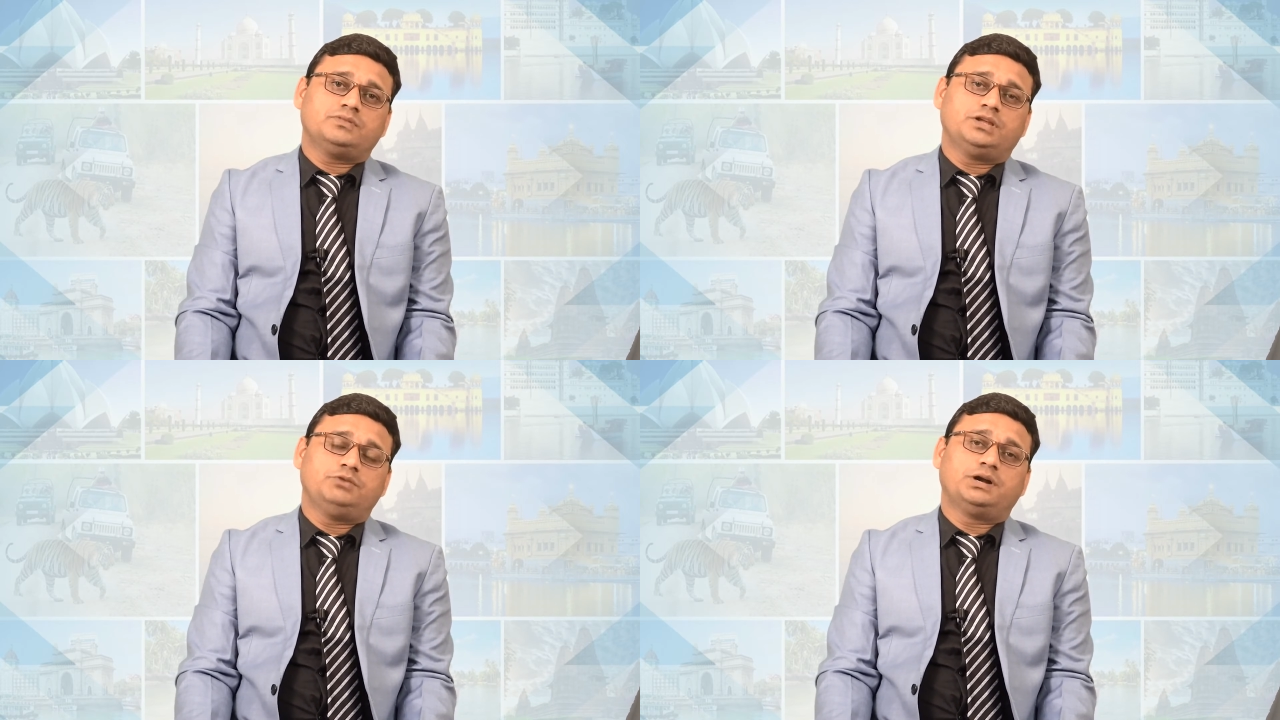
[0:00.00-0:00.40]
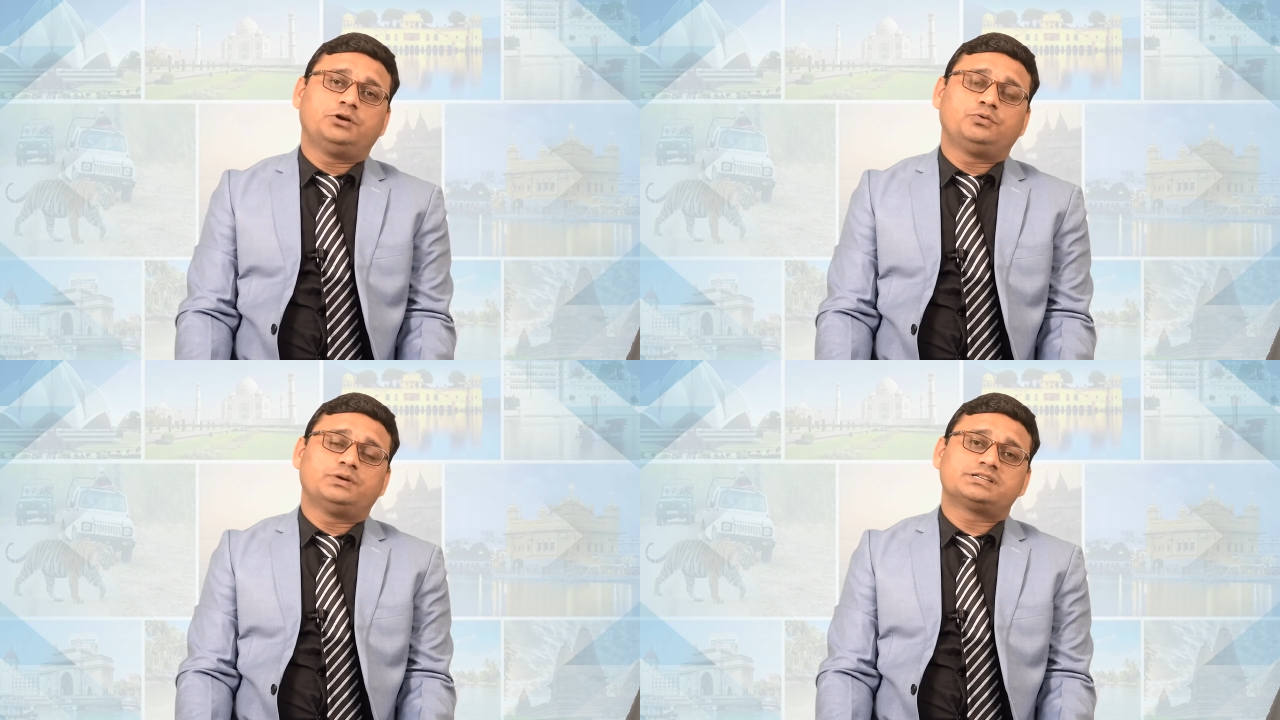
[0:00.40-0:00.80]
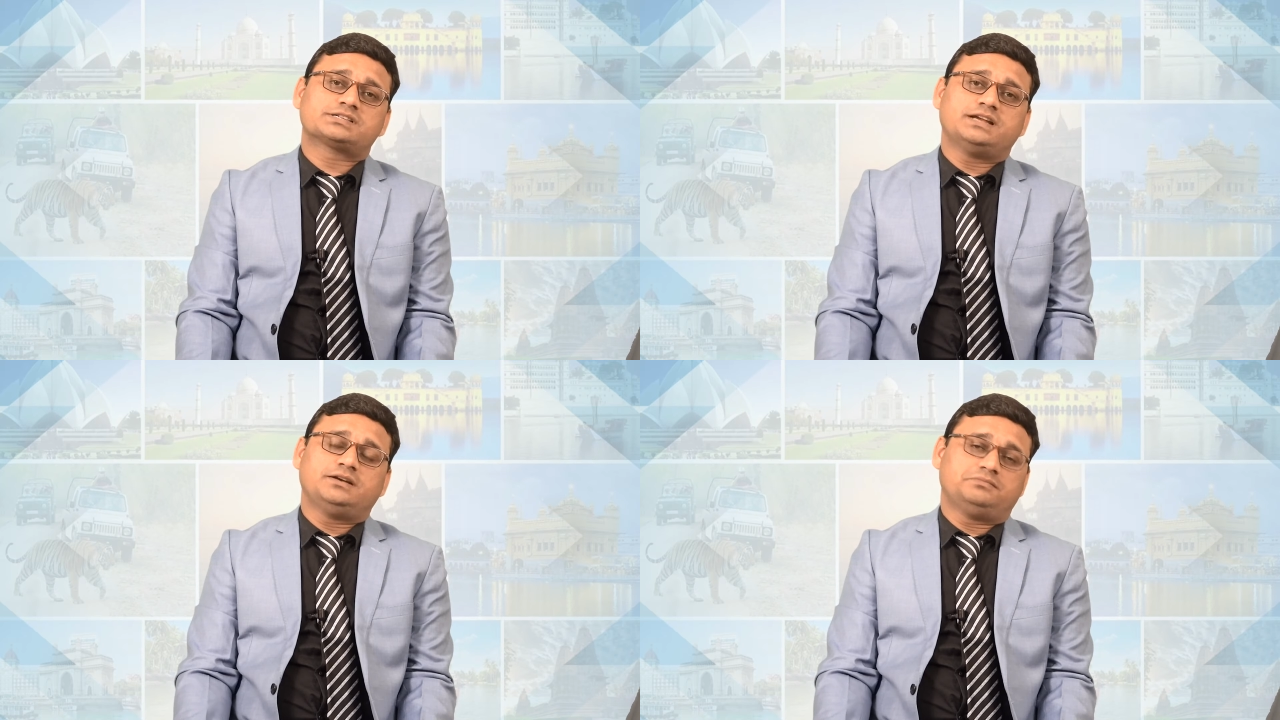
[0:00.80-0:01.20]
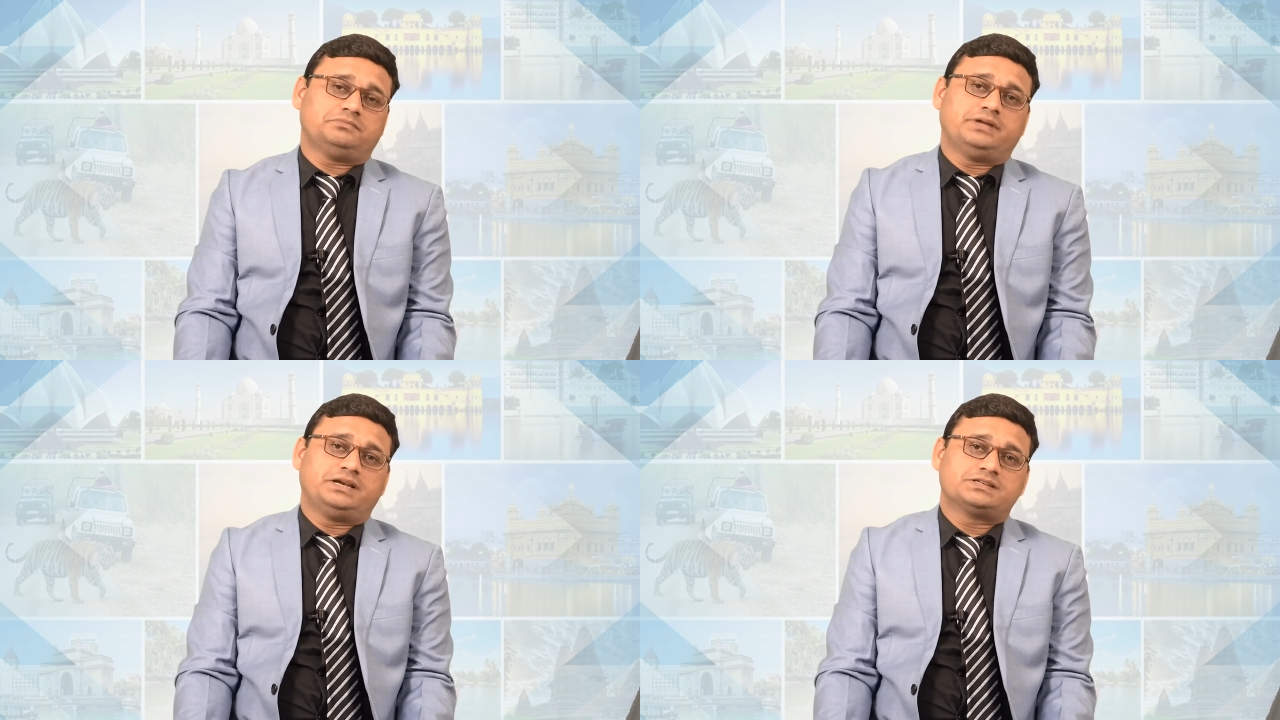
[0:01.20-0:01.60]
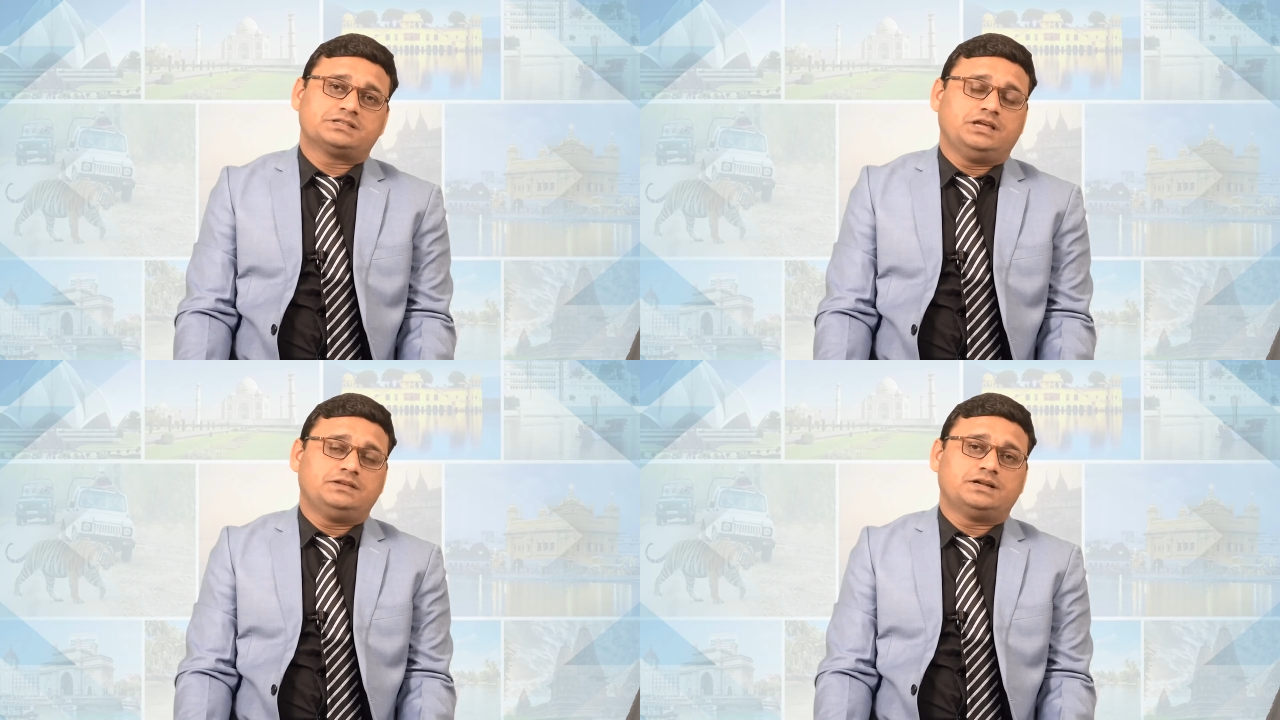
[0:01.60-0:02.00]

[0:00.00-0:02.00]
He wants to understand various things,